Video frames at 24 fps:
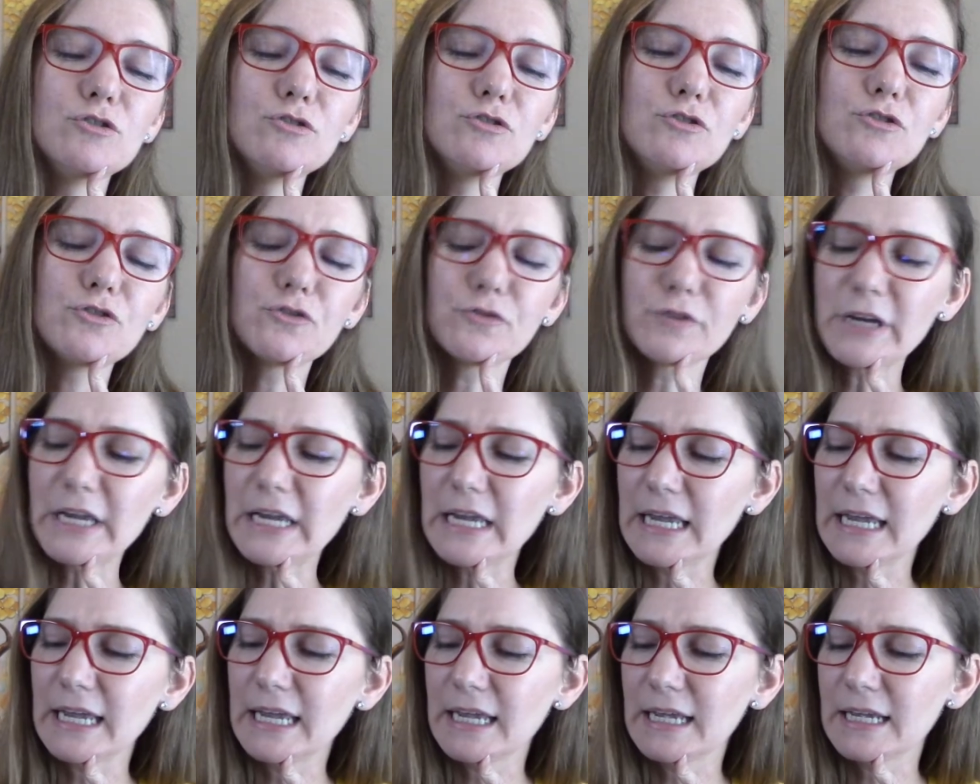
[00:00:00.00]

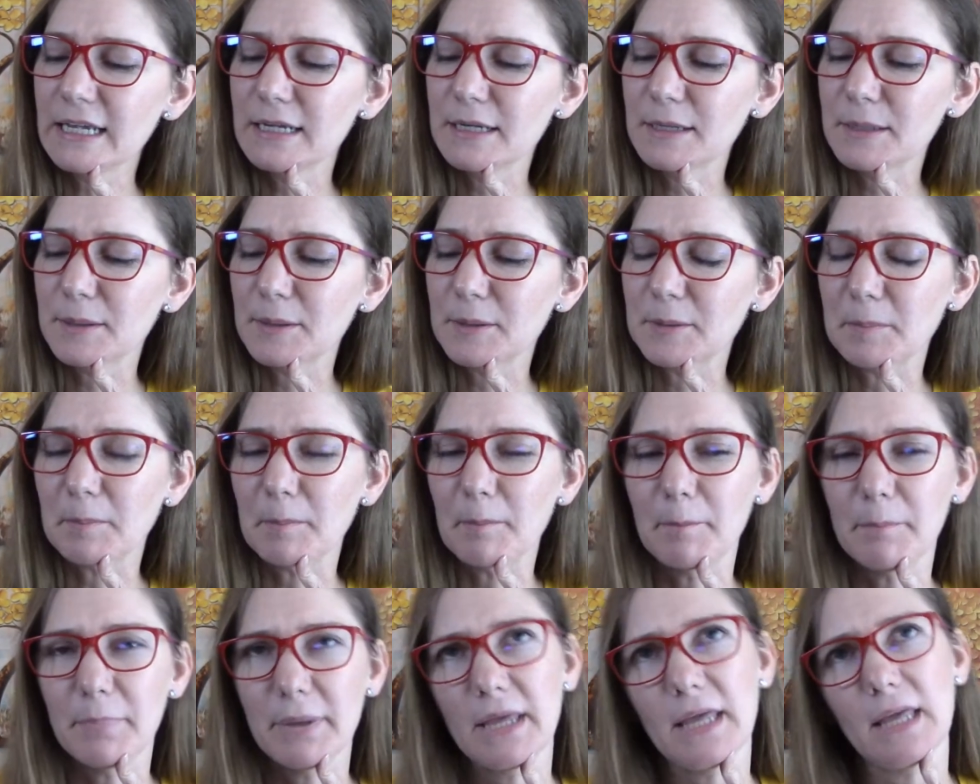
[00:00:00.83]
Tree,
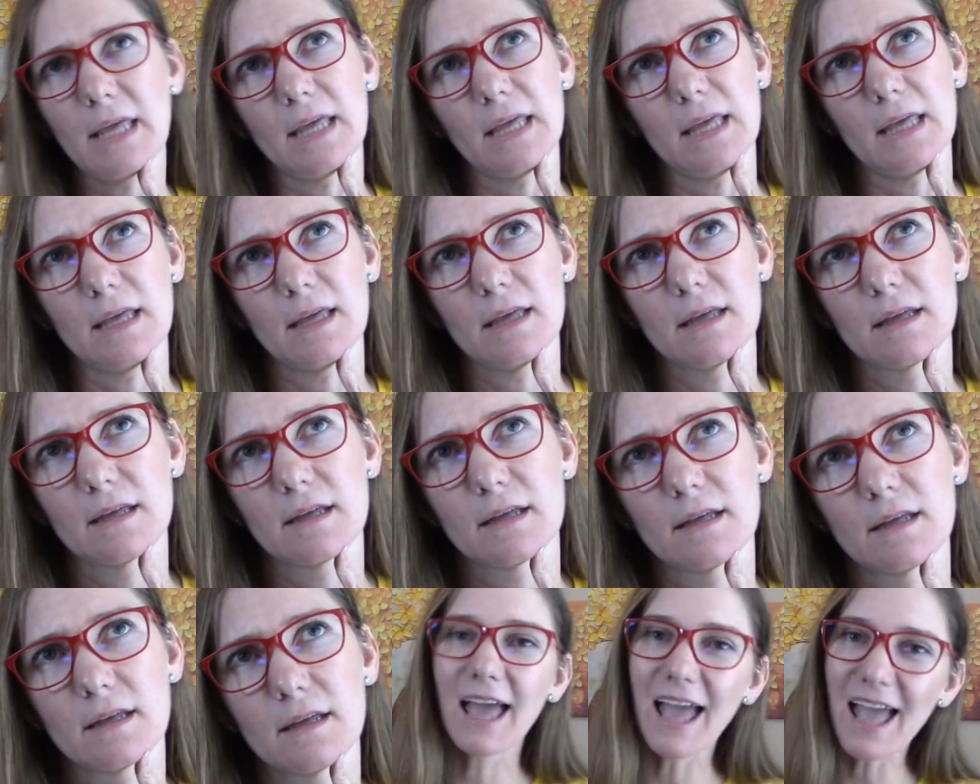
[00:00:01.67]
bee.
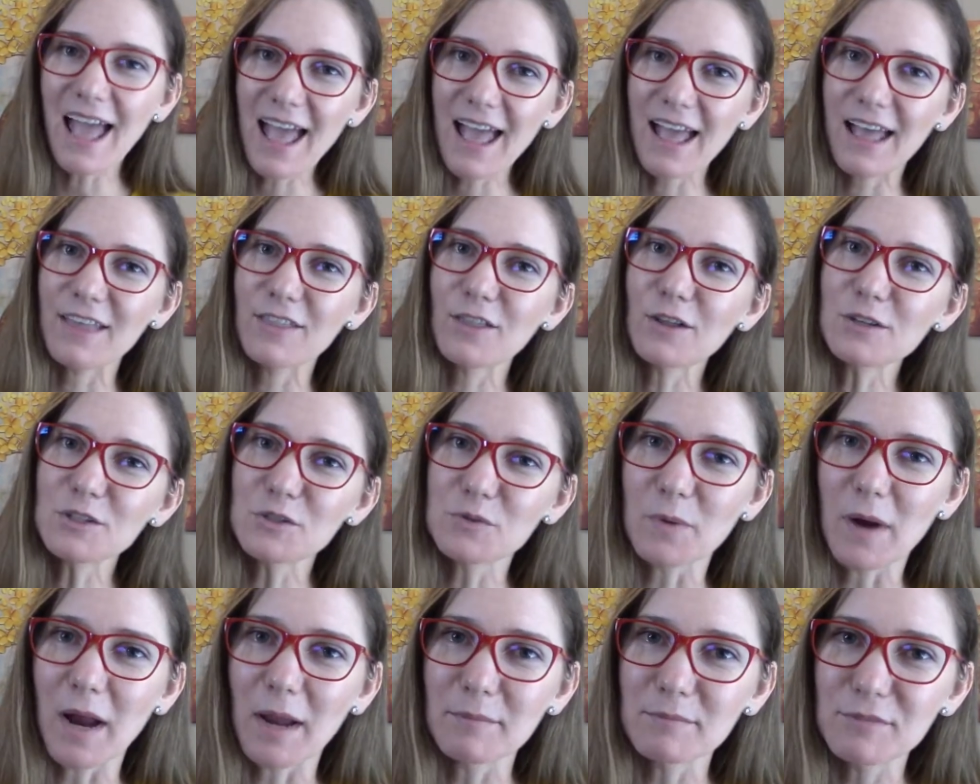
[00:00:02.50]
Hey, those
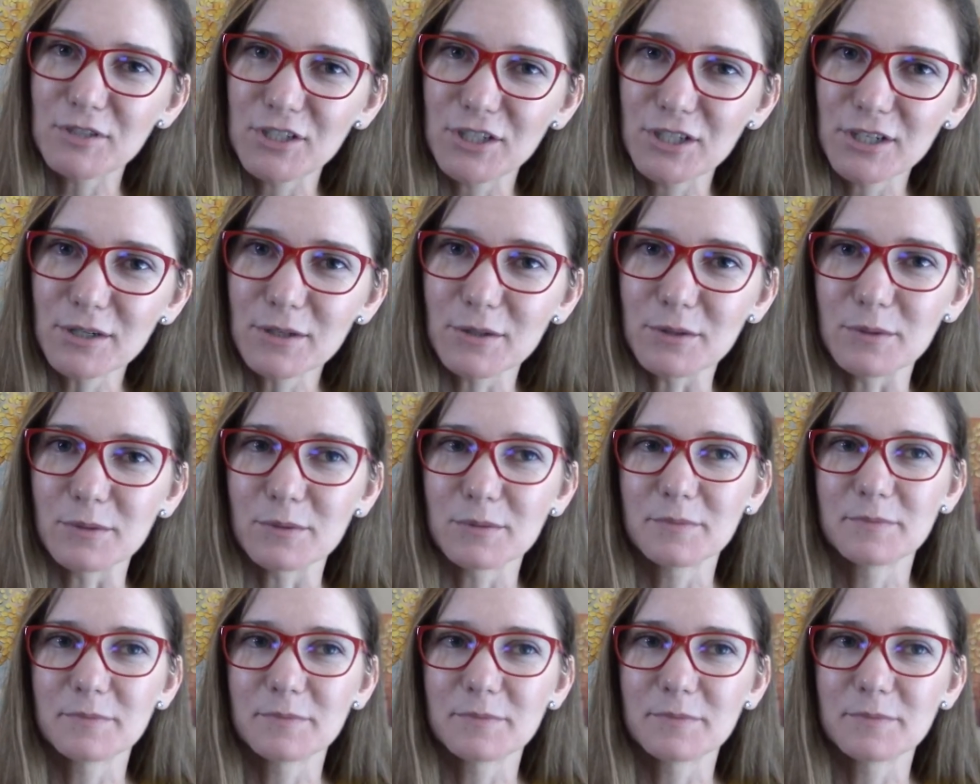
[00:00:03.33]
rhyme too.